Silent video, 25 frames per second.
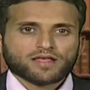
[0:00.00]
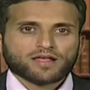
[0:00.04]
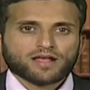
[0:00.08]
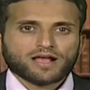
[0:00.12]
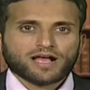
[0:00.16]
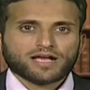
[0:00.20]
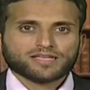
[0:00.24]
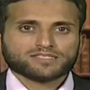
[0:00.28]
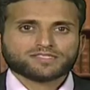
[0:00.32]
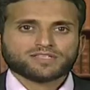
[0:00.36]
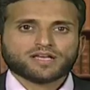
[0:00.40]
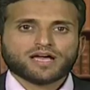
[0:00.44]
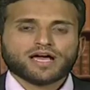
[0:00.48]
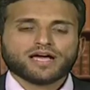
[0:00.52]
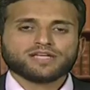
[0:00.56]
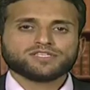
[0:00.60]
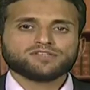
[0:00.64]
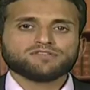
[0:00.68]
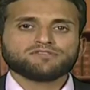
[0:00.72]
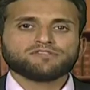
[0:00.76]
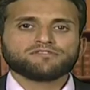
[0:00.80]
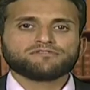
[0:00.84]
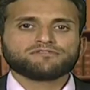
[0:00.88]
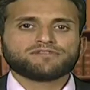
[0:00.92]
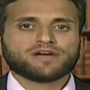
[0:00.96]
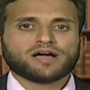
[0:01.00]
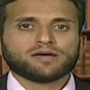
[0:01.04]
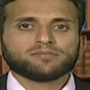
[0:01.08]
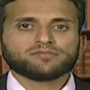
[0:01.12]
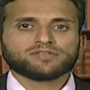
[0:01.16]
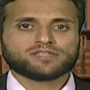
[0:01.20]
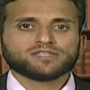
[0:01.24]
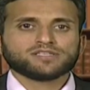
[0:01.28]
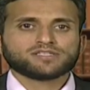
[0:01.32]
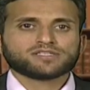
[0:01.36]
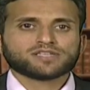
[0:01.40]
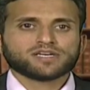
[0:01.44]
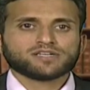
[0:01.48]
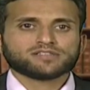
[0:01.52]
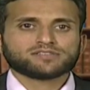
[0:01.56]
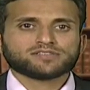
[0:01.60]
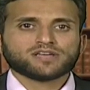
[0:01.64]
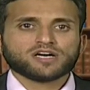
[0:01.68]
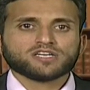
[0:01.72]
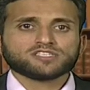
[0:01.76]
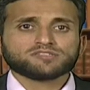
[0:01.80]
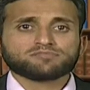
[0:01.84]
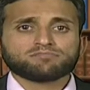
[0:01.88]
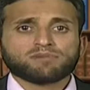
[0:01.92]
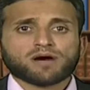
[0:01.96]
As the head of the family,
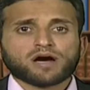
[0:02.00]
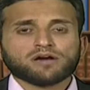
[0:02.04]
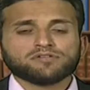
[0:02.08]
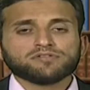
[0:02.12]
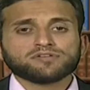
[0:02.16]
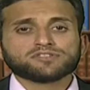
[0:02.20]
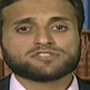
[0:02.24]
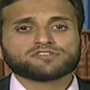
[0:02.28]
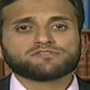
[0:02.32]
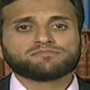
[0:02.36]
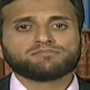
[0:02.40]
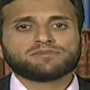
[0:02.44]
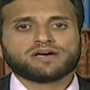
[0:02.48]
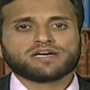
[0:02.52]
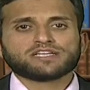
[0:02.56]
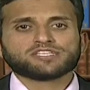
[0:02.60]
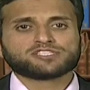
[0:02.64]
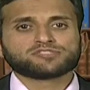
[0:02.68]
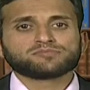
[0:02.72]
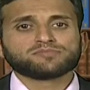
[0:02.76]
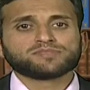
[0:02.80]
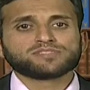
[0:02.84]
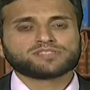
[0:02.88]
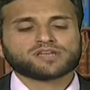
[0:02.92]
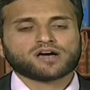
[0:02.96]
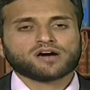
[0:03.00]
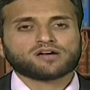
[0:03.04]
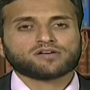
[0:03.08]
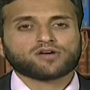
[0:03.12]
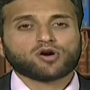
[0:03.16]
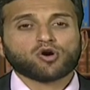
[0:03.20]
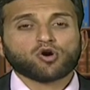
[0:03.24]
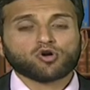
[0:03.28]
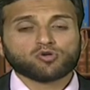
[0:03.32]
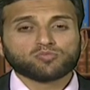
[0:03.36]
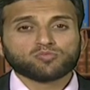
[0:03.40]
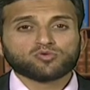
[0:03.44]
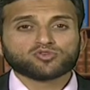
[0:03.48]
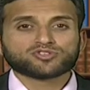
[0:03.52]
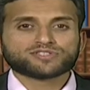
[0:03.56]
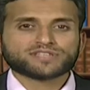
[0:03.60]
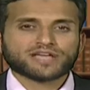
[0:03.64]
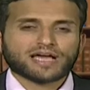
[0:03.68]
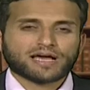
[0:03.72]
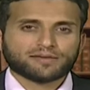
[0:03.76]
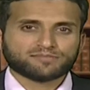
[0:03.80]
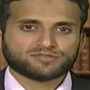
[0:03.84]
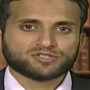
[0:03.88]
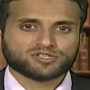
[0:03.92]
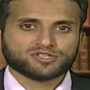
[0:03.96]
Karta's powers of management are almost
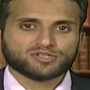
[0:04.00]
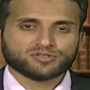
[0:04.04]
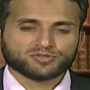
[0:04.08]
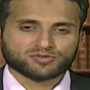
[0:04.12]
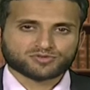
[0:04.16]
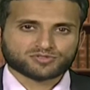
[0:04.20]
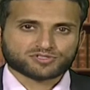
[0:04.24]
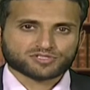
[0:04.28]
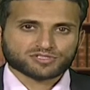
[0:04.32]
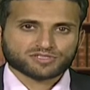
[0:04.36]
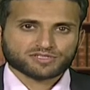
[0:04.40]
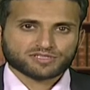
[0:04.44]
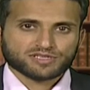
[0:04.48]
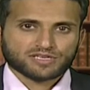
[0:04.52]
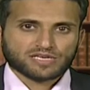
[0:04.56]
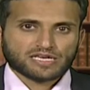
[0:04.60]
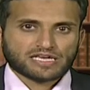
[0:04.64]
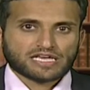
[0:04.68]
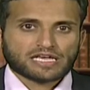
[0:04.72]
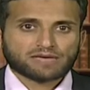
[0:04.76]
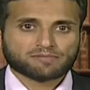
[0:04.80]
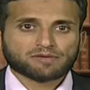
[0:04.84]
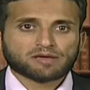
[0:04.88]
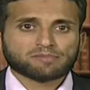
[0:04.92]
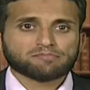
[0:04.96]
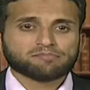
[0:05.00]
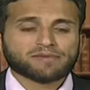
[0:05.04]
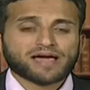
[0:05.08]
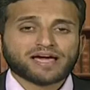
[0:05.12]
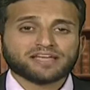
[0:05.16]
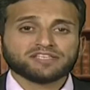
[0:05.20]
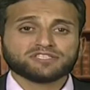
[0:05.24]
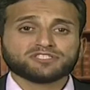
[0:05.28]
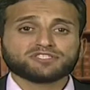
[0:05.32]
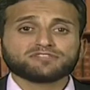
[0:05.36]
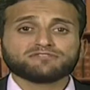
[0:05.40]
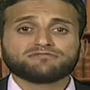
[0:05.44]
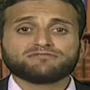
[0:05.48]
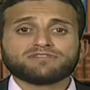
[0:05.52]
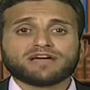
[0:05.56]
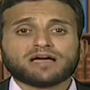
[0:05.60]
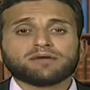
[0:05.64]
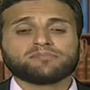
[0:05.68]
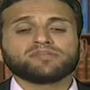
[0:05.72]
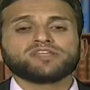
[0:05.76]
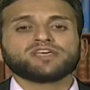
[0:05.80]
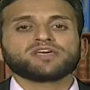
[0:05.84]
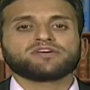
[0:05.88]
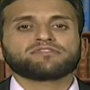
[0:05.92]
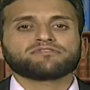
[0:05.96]
absolute. He may manage the
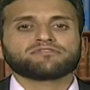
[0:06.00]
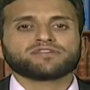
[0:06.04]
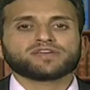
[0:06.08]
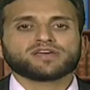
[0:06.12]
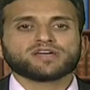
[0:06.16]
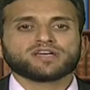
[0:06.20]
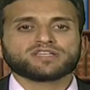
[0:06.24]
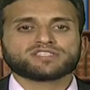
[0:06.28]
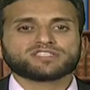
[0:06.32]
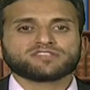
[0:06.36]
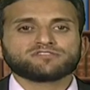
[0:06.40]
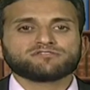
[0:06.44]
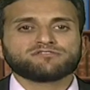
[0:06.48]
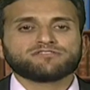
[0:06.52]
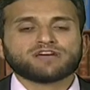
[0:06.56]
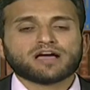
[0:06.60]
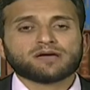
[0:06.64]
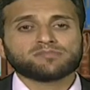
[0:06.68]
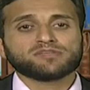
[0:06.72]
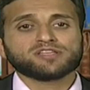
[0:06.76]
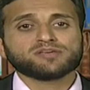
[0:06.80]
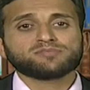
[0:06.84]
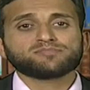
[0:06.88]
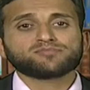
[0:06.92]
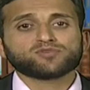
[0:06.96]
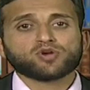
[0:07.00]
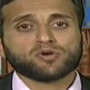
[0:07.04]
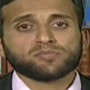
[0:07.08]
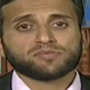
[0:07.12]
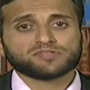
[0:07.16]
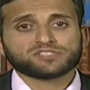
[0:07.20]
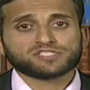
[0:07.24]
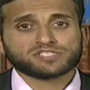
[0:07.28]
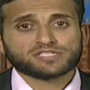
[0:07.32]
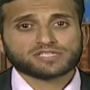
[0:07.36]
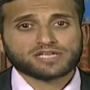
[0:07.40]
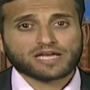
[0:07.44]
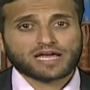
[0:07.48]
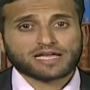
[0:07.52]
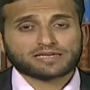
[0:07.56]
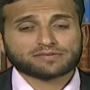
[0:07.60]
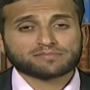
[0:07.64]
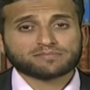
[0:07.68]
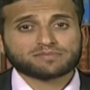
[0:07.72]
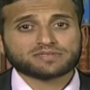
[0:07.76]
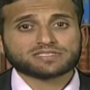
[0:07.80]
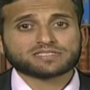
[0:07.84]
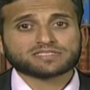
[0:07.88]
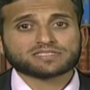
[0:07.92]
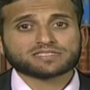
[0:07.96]
family affairs and family property and
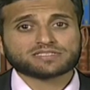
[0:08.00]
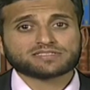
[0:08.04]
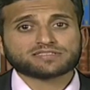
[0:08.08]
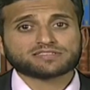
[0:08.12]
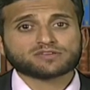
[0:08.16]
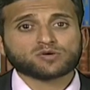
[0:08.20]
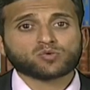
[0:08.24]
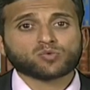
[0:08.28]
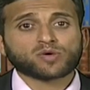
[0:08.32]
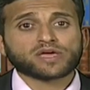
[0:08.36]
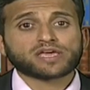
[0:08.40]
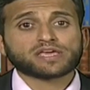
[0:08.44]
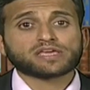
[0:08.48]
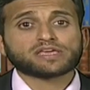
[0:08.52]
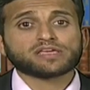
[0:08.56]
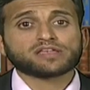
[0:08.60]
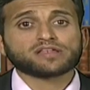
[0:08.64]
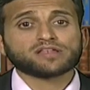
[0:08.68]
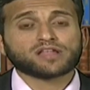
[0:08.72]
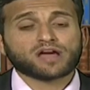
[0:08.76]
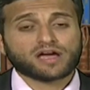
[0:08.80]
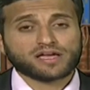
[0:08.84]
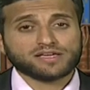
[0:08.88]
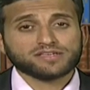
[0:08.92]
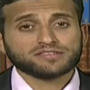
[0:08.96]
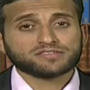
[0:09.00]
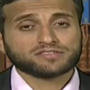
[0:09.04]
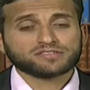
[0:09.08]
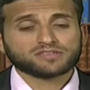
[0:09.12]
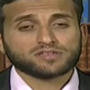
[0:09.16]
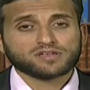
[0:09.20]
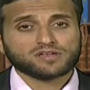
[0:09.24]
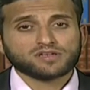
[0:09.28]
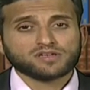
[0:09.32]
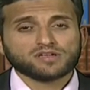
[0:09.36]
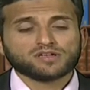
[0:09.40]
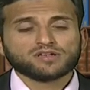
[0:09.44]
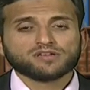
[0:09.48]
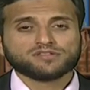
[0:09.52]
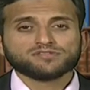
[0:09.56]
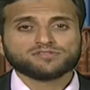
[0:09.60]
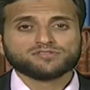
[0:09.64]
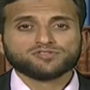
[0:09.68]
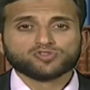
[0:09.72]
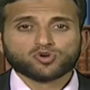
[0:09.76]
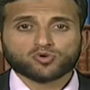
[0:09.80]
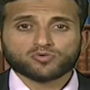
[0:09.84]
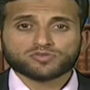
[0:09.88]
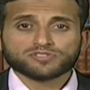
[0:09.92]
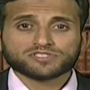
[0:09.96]
business the way he likes.
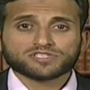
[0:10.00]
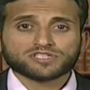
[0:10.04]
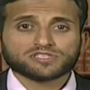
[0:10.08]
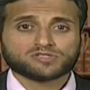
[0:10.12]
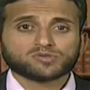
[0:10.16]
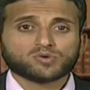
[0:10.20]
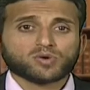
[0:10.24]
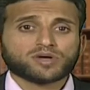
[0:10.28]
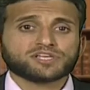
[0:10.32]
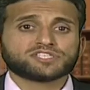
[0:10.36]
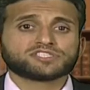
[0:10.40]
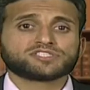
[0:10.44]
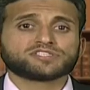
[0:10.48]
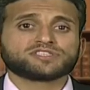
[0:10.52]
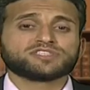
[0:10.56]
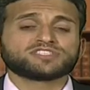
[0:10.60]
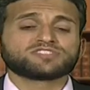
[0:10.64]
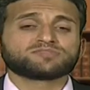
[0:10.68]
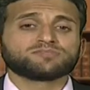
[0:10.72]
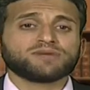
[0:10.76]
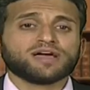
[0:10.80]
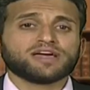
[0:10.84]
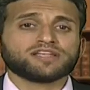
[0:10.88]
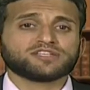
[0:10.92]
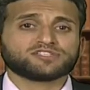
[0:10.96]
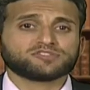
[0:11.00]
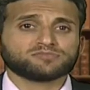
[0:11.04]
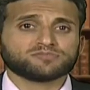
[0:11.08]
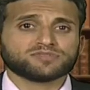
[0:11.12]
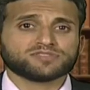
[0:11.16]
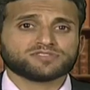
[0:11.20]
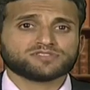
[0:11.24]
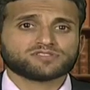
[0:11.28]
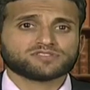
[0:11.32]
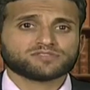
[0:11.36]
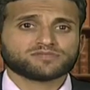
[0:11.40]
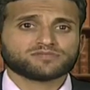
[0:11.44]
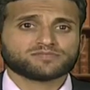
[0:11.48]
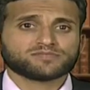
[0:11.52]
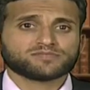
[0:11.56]
No one can question his management.